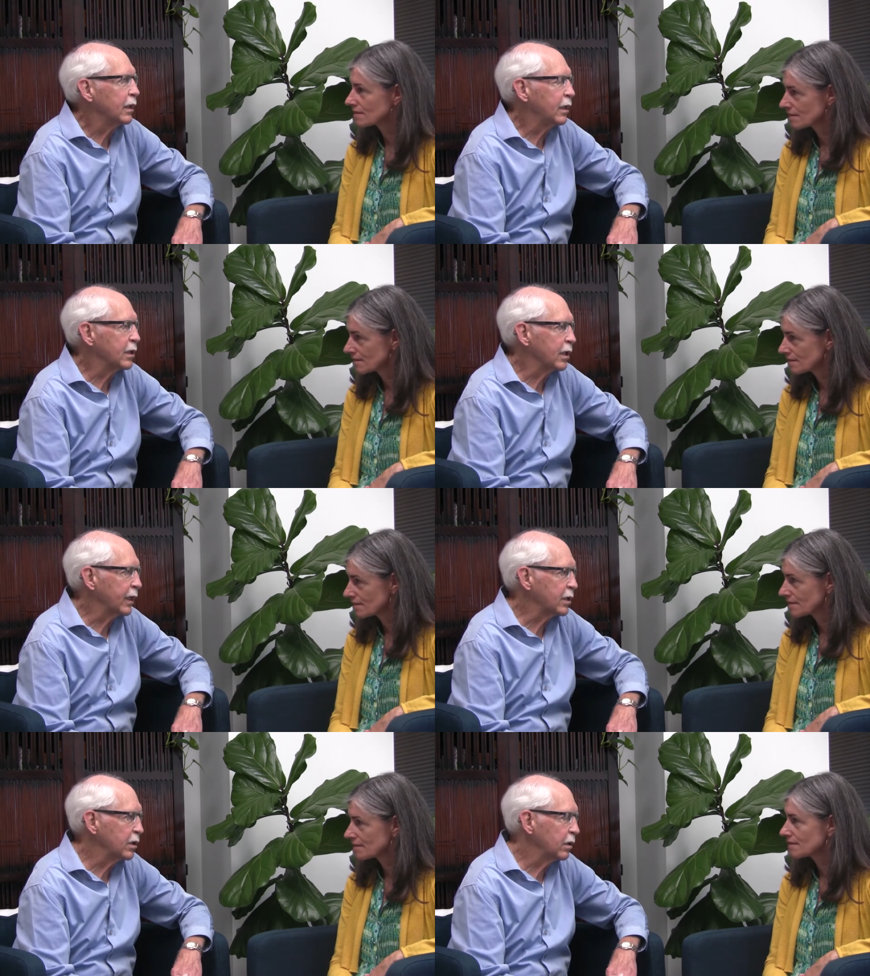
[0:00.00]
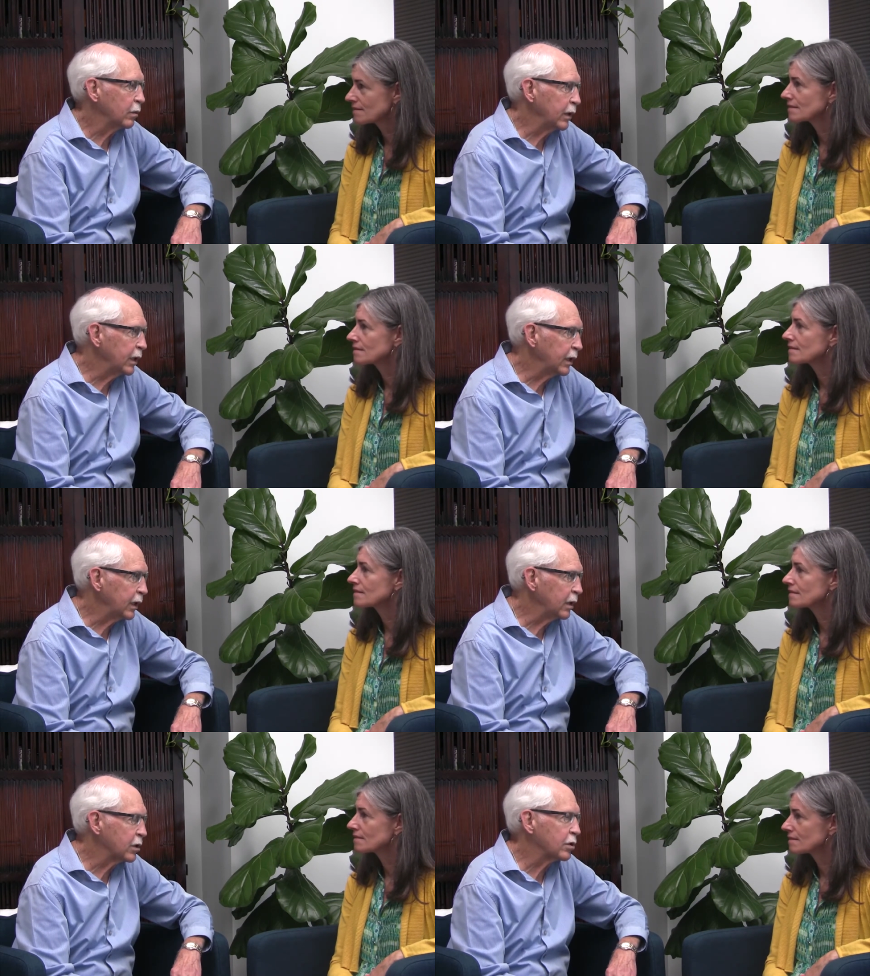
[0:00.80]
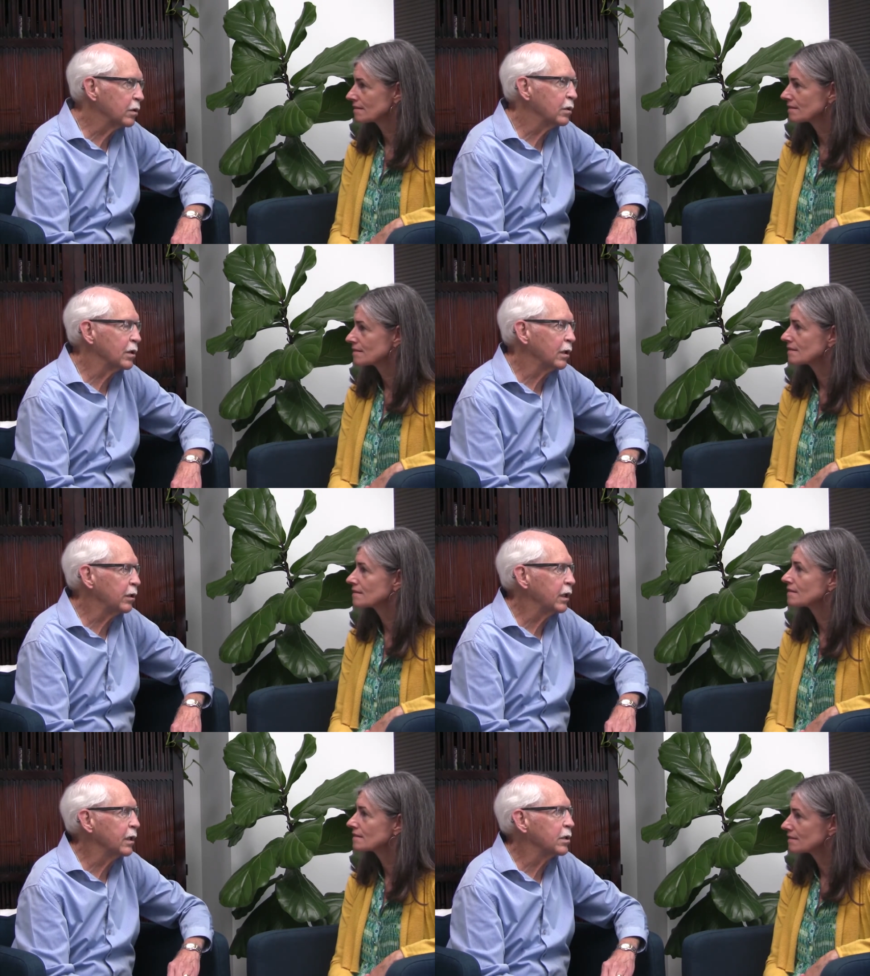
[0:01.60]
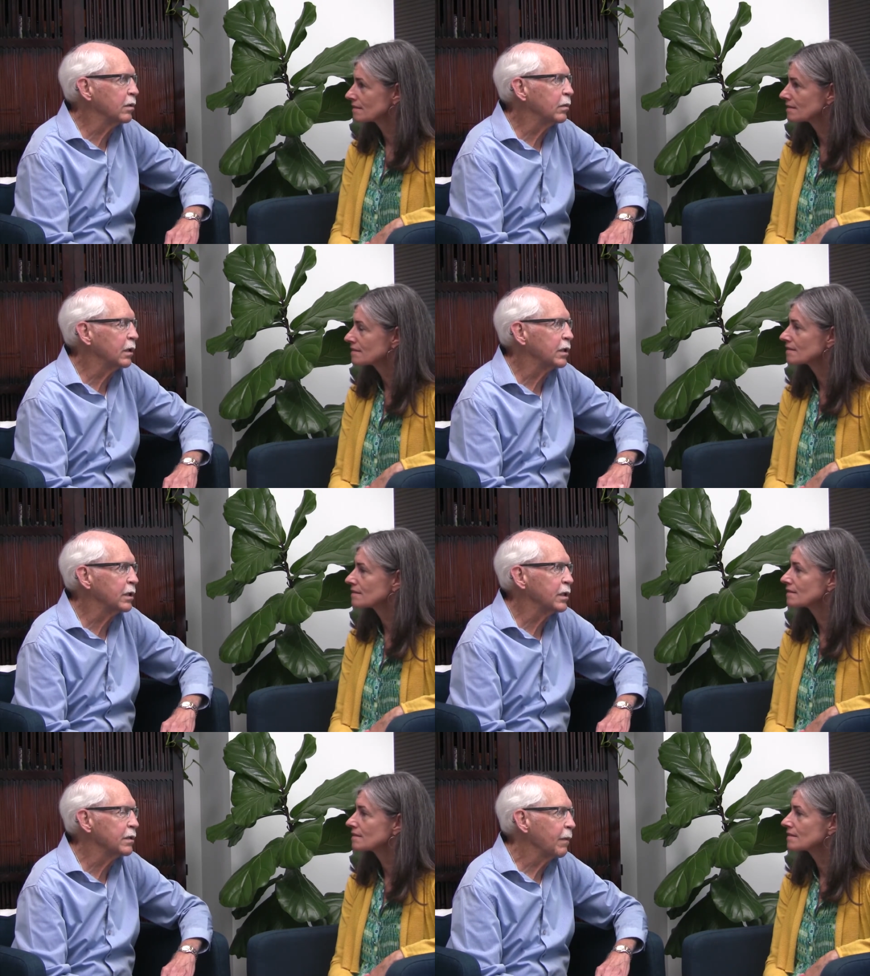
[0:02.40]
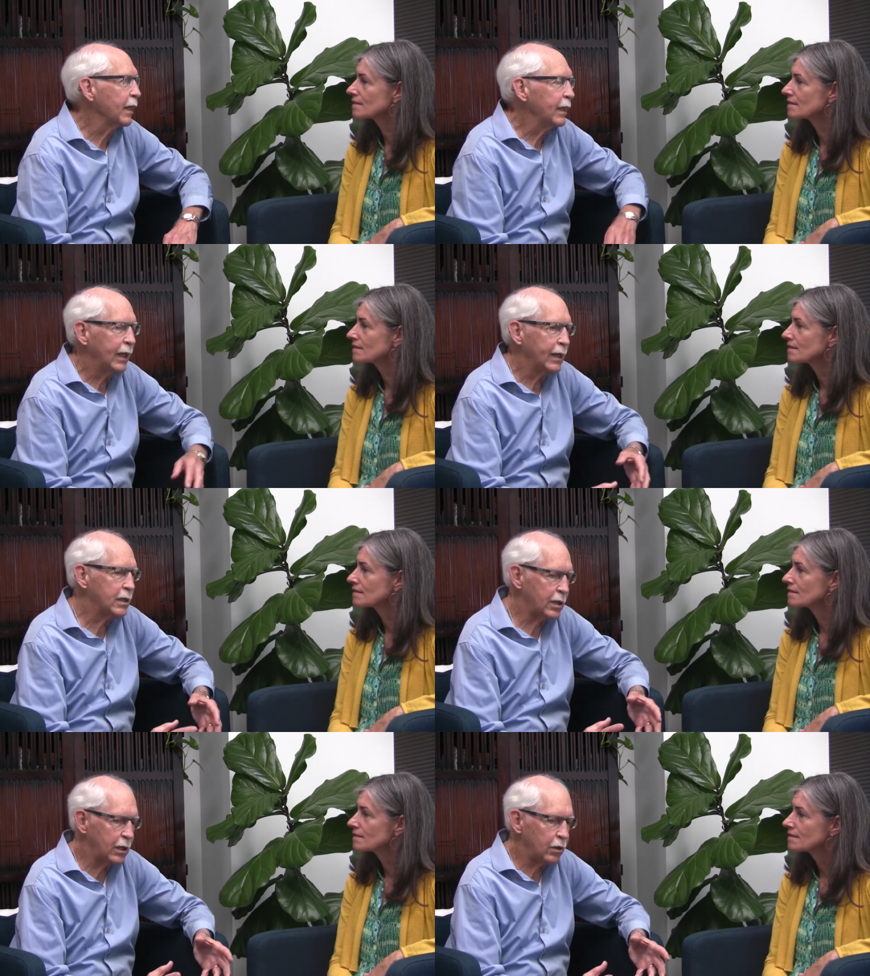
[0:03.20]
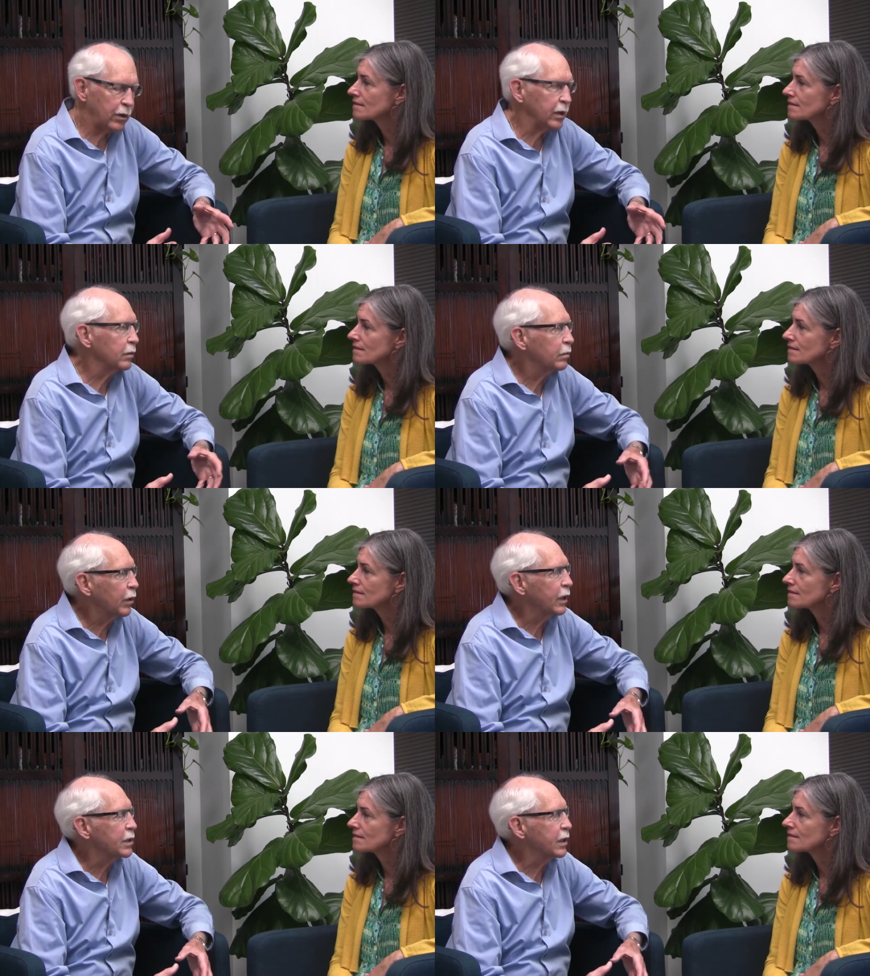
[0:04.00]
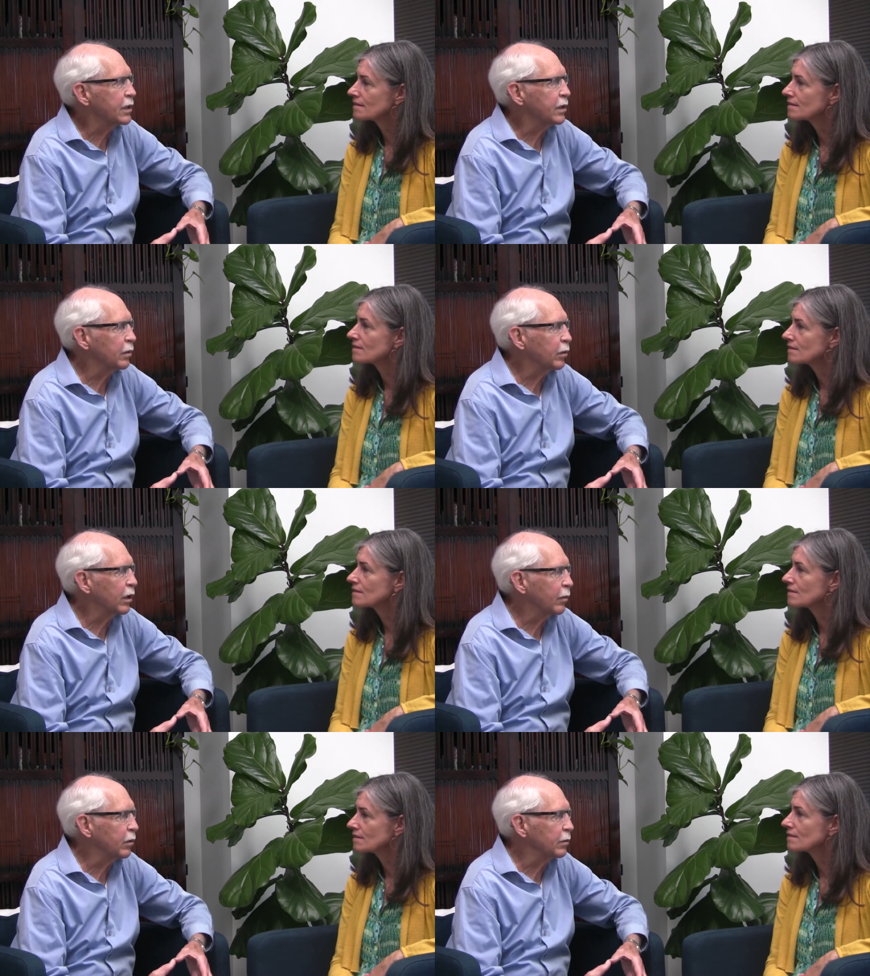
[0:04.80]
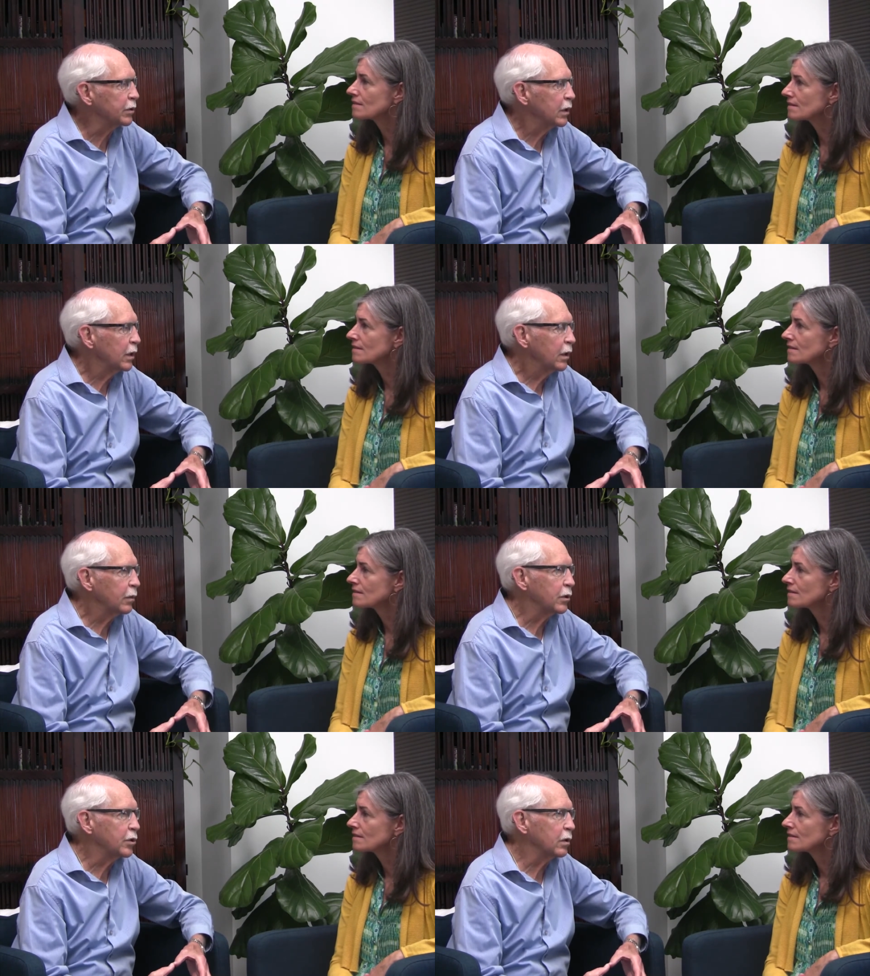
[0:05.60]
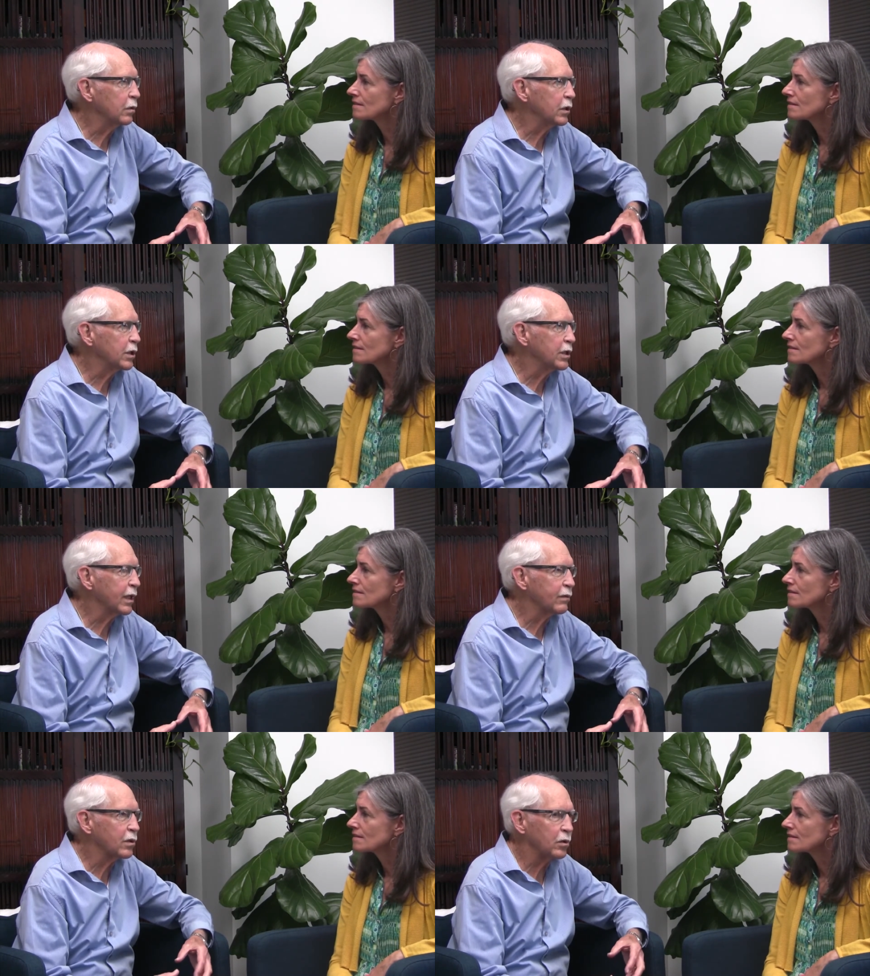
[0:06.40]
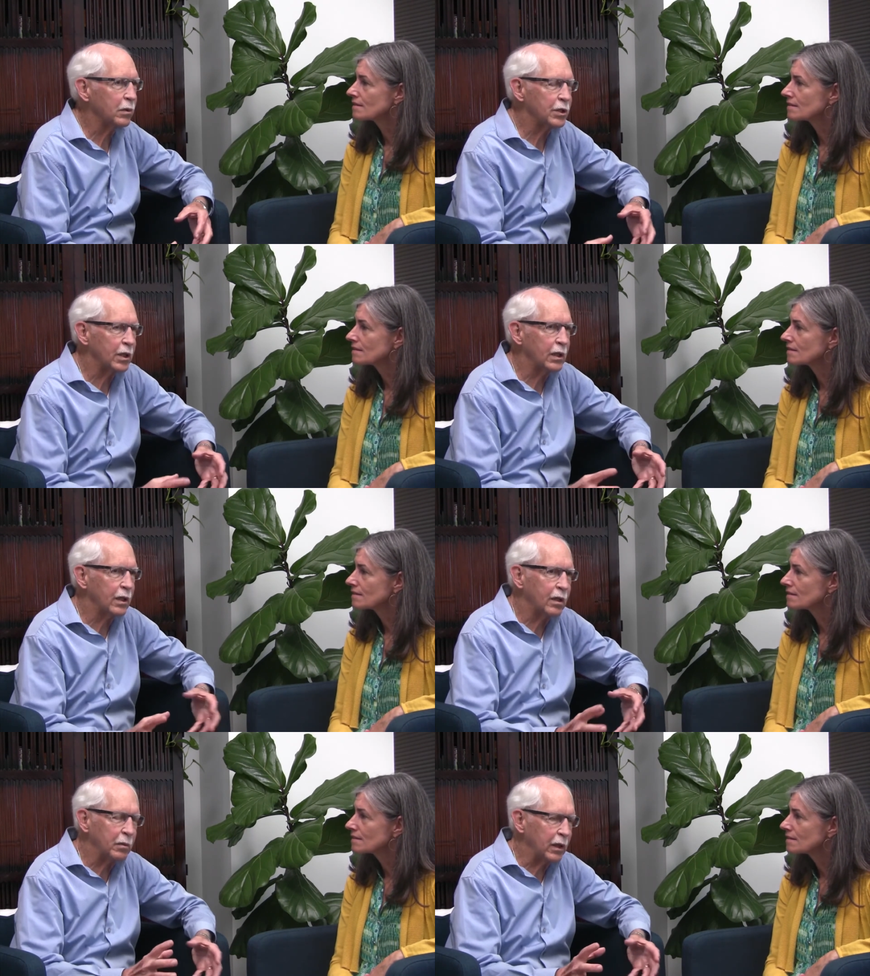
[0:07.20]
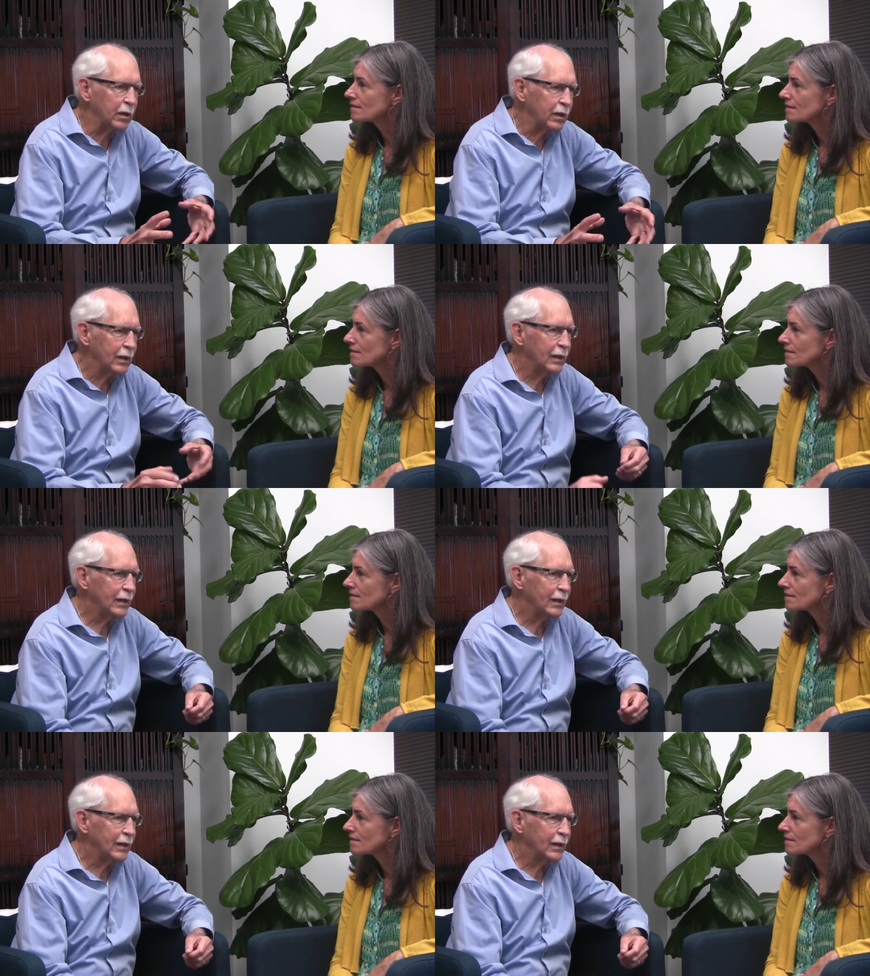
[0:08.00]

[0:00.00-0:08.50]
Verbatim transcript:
Speaker 1: dyslexia, reading issues, learning disabilities, and sensory processing problems where children just have so much incoming